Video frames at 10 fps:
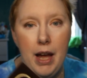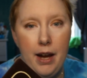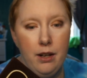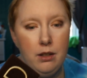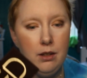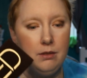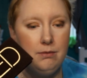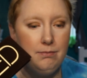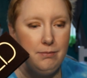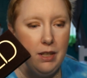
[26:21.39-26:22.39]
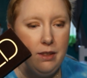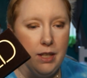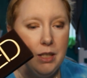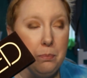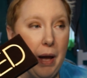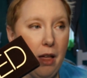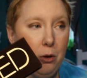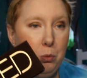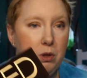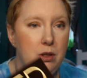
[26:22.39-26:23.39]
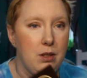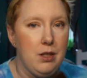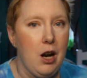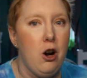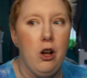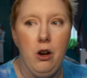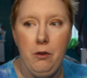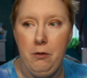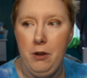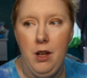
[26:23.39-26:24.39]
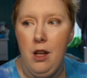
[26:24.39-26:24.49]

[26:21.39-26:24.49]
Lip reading: And this palette was the start of